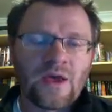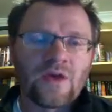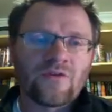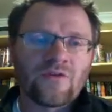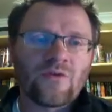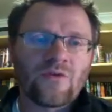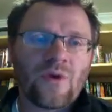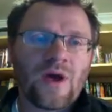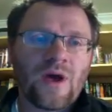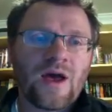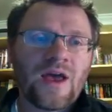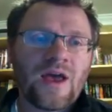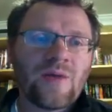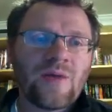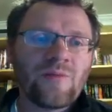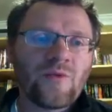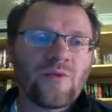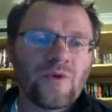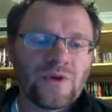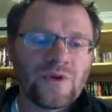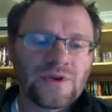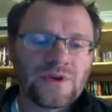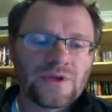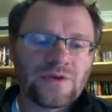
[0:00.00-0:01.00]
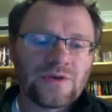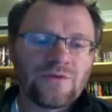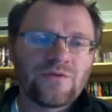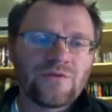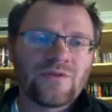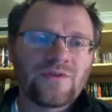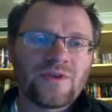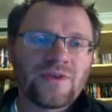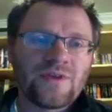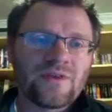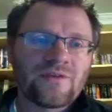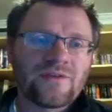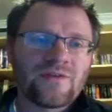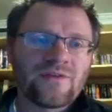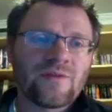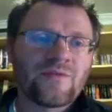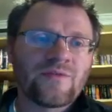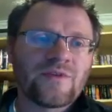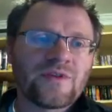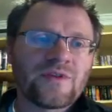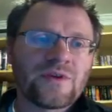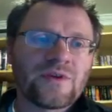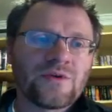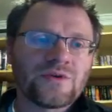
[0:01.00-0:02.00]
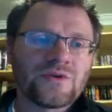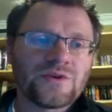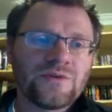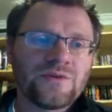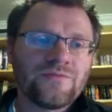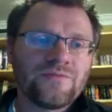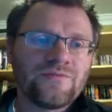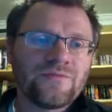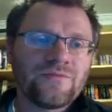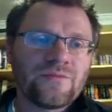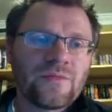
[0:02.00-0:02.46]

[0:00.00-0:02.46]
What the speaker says: So I'm going to use substitution